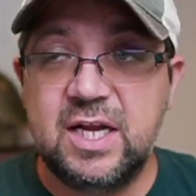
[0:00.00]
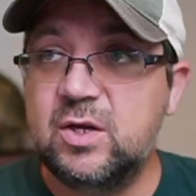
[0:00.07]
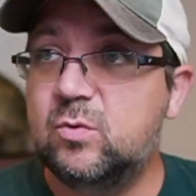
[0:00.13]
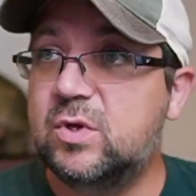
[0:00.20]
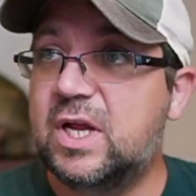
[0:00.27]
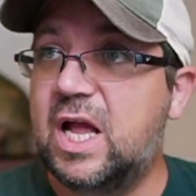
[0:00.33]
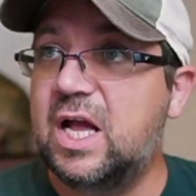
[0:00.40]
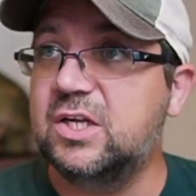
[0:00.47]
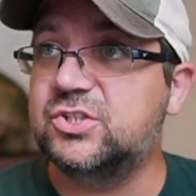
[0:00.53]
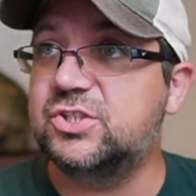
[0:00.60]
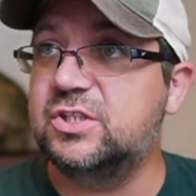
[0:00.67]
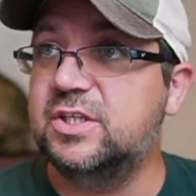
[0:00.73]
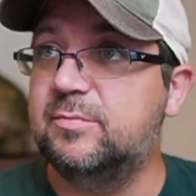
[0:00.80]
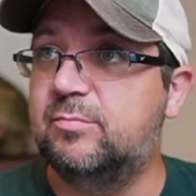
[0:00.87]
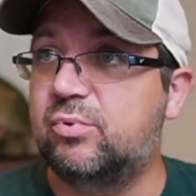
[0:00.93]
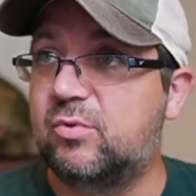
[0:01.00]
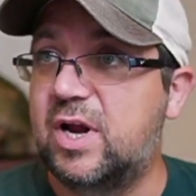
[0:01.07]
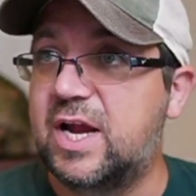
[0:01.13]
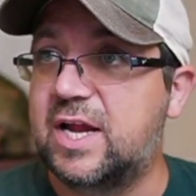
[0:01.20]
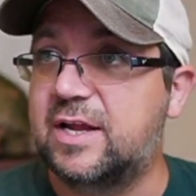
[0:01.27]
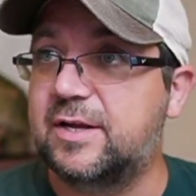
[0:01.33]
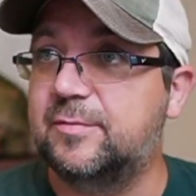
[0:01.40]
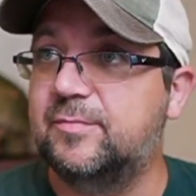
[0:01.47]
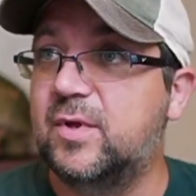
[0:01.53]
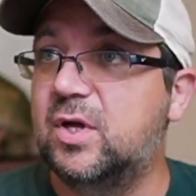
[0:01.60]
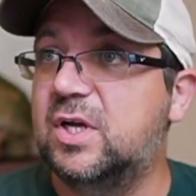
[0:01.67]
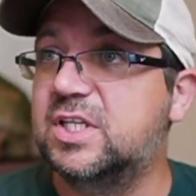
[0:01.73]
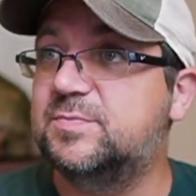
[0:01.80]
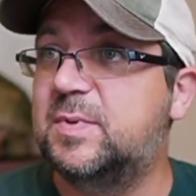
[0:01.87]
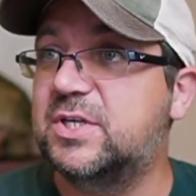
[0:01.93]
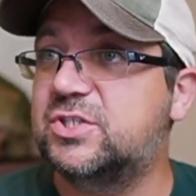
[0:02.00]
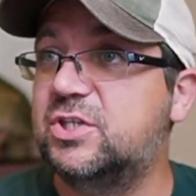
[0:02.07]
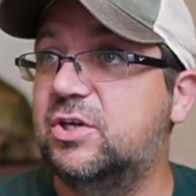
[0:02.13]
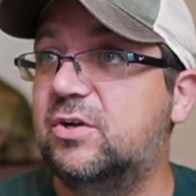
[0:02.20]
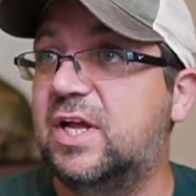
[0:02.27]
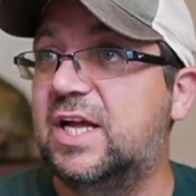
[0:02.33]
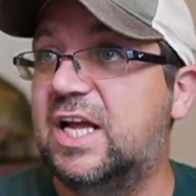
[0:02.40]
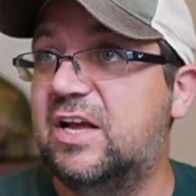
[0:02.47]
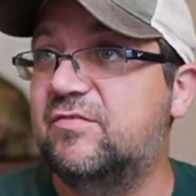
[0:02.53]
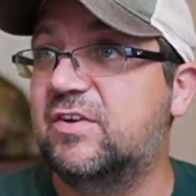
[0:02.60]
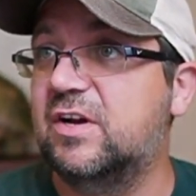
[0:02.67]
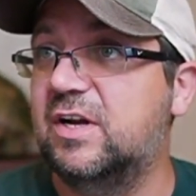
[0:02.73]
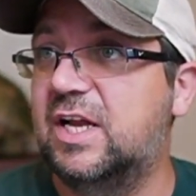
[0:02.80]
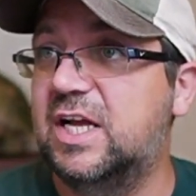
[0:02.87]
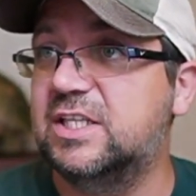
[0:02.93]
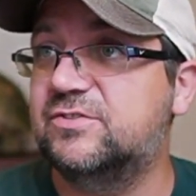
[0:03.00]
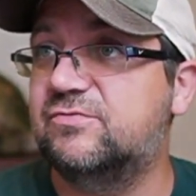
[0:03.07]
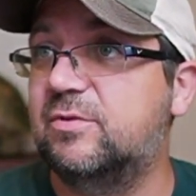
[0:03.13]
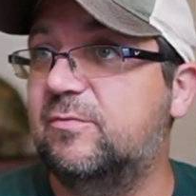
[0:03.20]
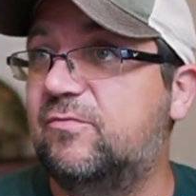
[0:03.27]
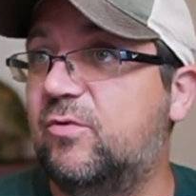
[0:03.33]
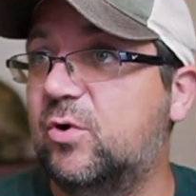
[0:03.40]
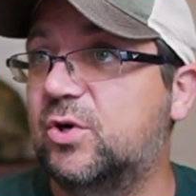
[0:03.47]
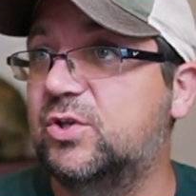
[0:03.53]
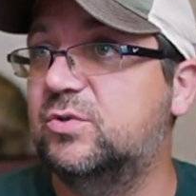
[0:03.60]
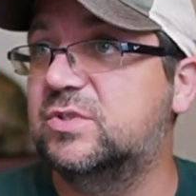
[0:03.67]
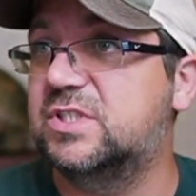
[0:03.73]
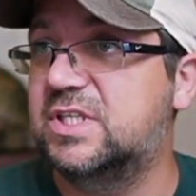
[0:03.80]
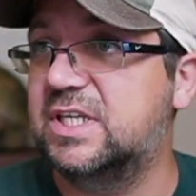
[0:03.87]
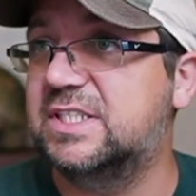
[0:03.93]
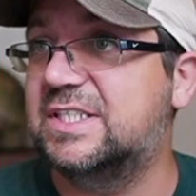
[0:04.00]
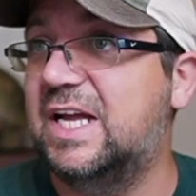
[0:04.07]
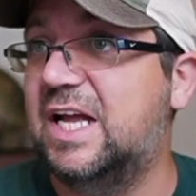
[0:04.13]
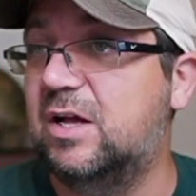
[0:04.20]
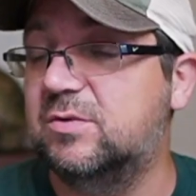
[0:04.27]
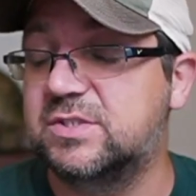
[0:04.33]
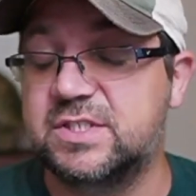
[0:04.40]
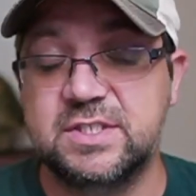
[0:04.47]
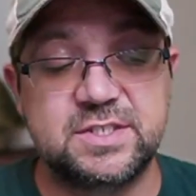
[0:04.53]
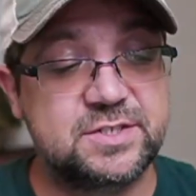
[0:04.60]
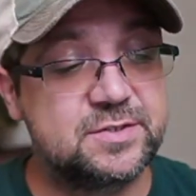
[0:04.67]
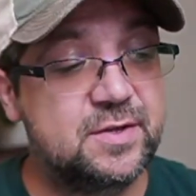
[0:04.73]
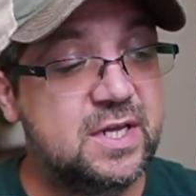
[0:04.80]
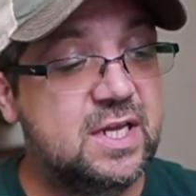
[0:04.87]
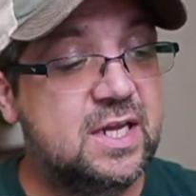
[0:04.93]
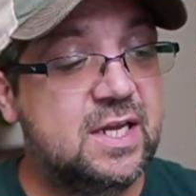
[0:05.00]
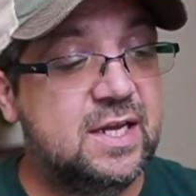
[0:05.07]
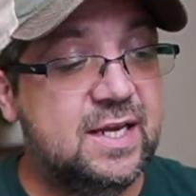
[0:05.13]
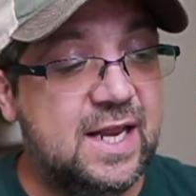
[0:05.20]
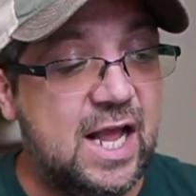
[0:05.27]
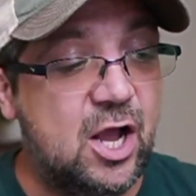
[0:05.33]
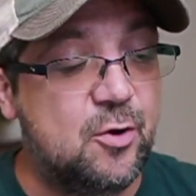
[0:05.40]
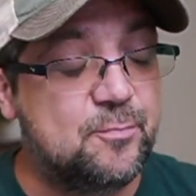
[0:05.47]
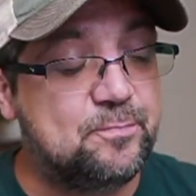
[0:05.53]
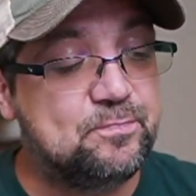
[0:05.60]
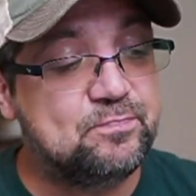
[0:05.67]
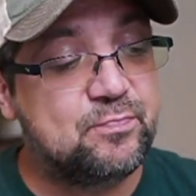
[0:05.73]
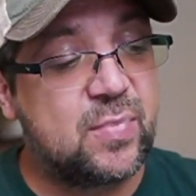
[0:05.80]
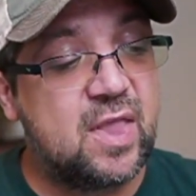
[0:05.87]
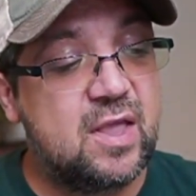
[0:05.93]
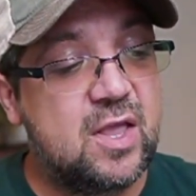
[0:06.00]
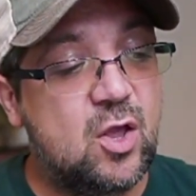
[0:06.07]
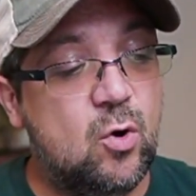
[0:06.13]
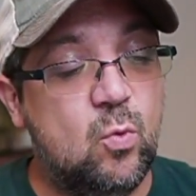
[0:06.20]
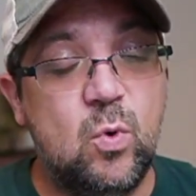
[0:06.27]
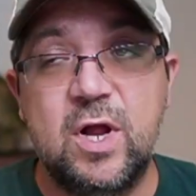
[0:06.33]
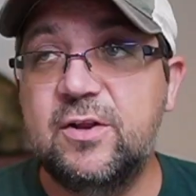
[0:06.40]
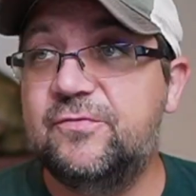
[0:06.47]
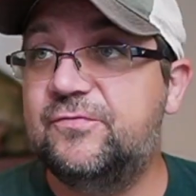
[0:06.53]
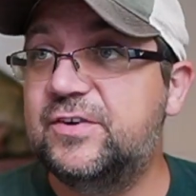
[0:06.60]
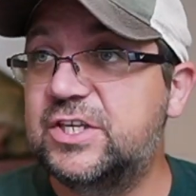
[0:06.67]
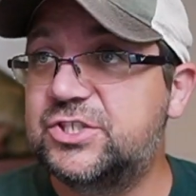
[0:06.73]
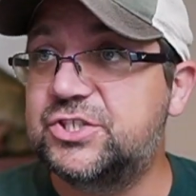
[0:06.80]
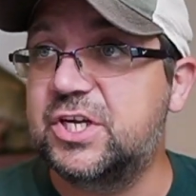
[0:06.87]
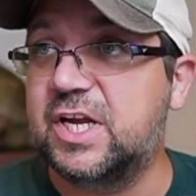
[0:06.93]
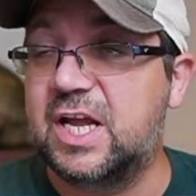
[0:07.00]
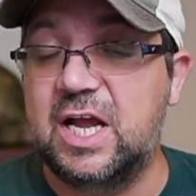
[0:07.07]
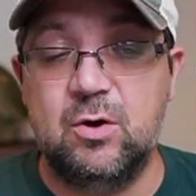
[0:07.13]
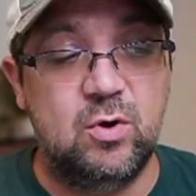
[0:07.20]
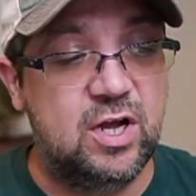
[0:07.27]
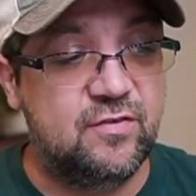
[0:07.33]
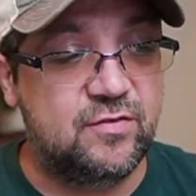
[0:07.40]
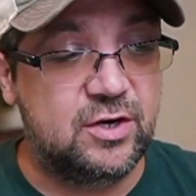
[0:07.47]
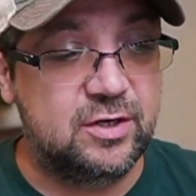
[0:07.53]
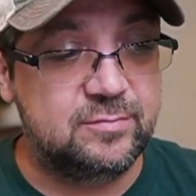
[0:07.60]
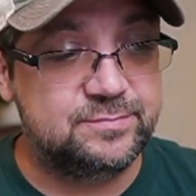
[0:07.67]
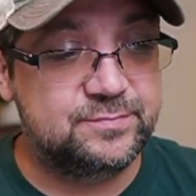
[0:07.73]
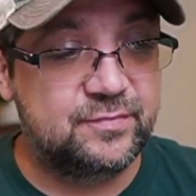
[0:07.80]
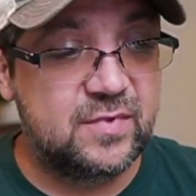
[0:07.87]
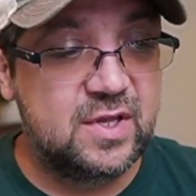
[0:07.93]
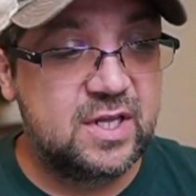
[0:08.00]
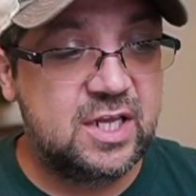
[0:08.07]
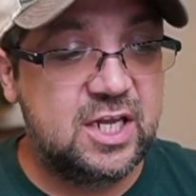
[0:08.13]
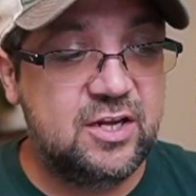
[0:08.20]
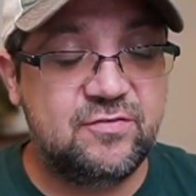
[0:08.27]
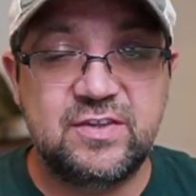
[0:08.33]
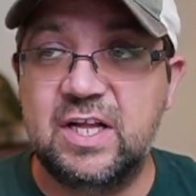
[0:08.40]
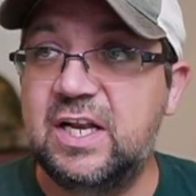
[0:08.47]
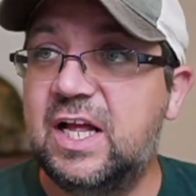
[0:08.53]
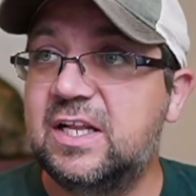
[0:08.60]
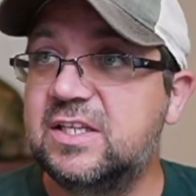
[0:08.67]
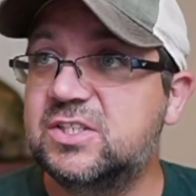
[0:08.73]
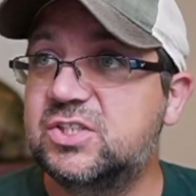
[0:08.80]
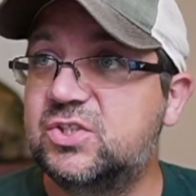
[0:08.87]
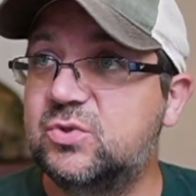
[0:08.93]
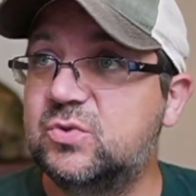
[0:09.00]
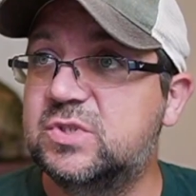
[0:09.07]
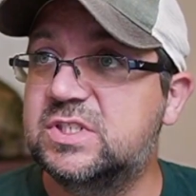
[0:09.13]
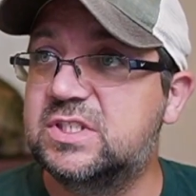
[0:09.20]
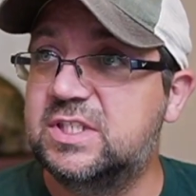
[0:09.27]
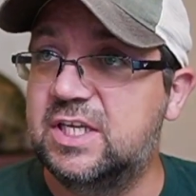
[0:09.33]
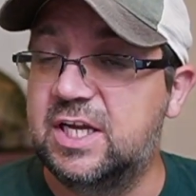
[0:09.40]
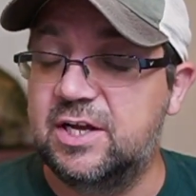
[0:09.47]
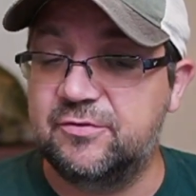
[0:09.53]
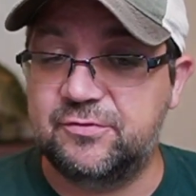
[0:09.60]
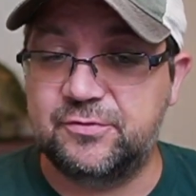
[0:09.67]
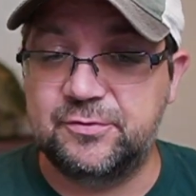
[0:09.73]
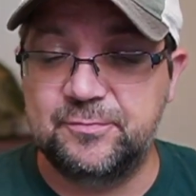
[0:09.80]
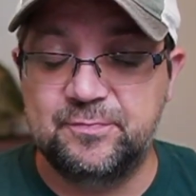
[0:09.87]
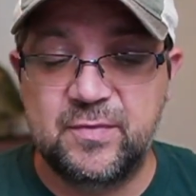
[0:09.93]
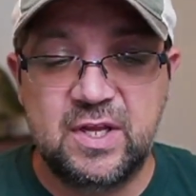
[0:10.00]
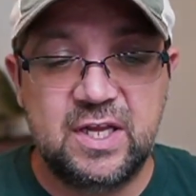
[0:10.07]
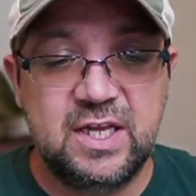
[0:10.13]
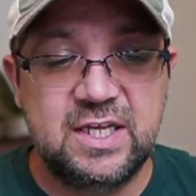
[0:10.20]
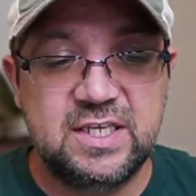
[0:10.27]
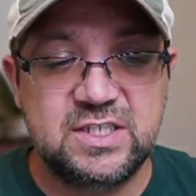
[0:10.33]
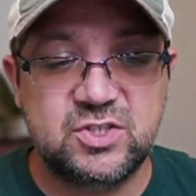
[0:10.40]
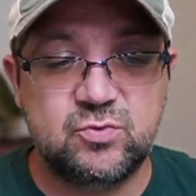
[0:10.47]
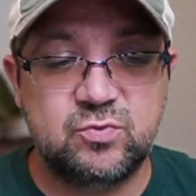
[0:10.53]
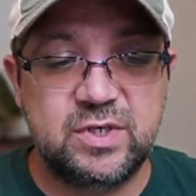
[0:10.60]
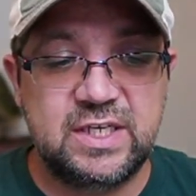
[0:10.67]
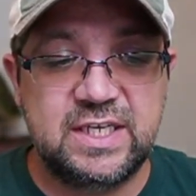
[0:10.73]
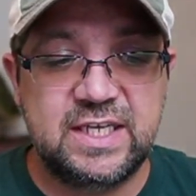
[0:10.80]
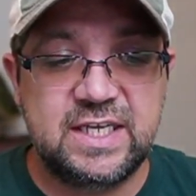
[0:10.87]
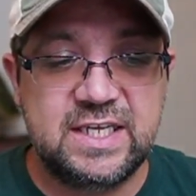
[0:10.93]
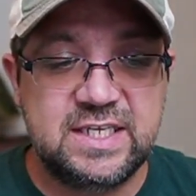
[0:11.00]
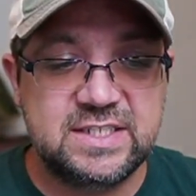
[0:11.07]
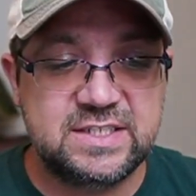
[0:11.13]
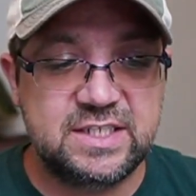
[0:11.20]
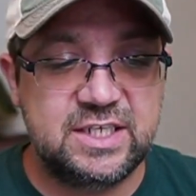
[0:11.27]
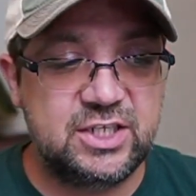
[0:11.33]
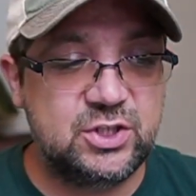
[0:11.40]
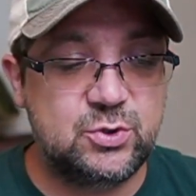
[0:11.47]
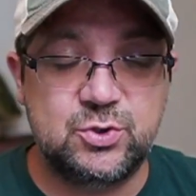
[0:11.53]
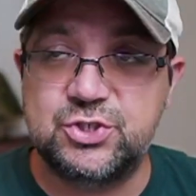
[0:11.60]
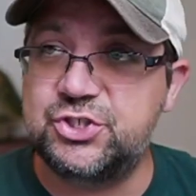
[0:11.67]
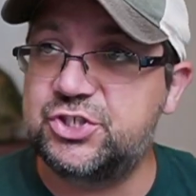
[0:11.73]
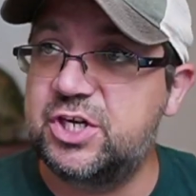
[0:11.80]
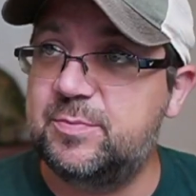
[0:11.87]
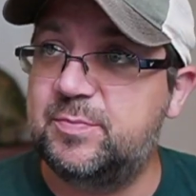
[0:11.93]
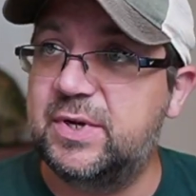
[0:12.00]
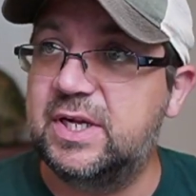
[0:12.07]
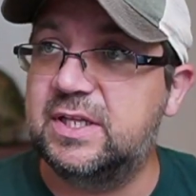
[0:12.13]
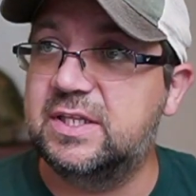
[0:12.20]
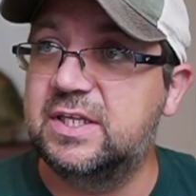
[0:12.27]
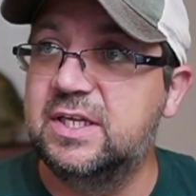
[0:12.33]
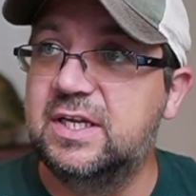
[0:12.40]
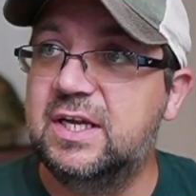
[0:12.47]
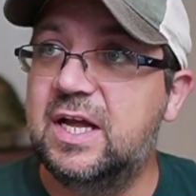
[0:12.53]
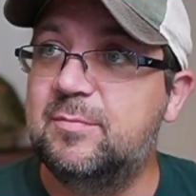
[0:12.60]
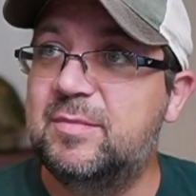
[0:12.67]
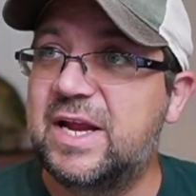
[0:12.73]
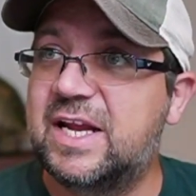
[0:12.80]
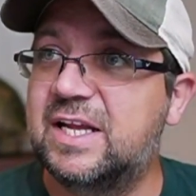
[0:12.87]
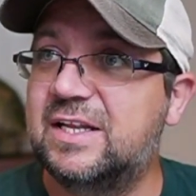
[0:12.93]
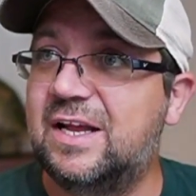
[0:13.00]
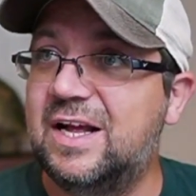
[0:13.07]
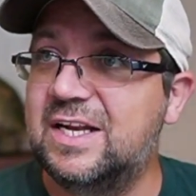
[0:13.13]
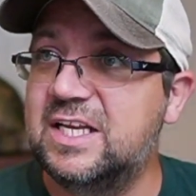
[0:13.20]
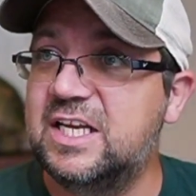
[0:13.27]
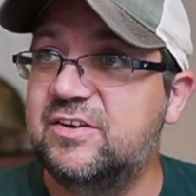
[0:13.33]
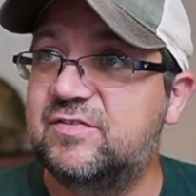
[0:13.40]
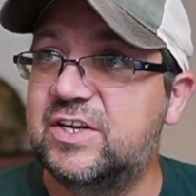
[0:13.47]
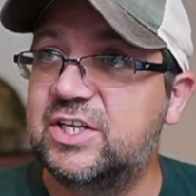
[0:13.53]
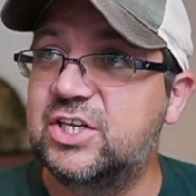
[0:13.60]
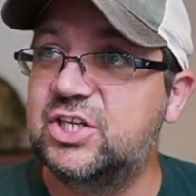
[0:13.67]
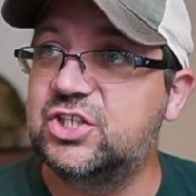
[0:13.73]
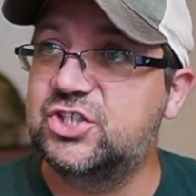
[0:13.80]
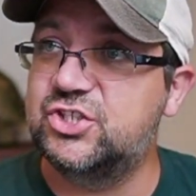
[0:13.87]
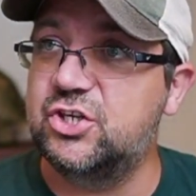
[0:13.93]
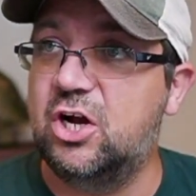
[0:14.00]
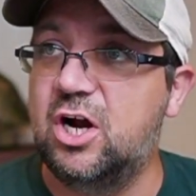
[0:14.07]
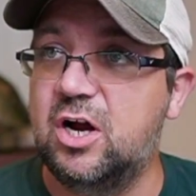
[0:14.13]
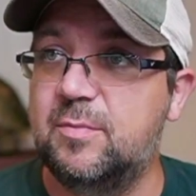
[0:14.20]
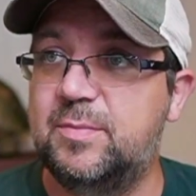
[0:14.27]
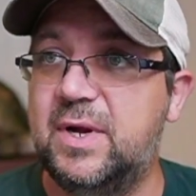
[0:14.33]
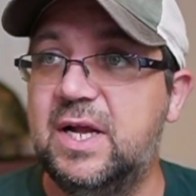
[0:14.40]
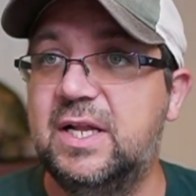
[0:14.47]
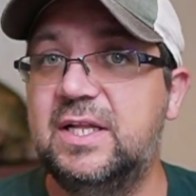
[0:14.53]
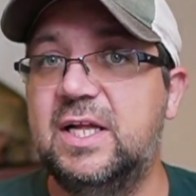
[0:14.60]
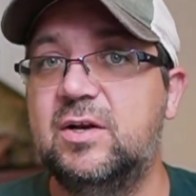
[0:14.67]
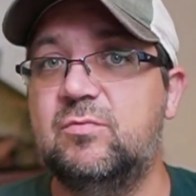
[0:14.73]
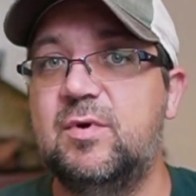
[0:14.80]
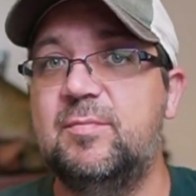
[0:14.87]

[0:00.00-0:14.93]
it would actually break, especially on a heavier leads from 4 to 6 ounces. Now, when fishing, however, if the lead is too stiff, it is really easy to chip it, make it uneven, sharp, and then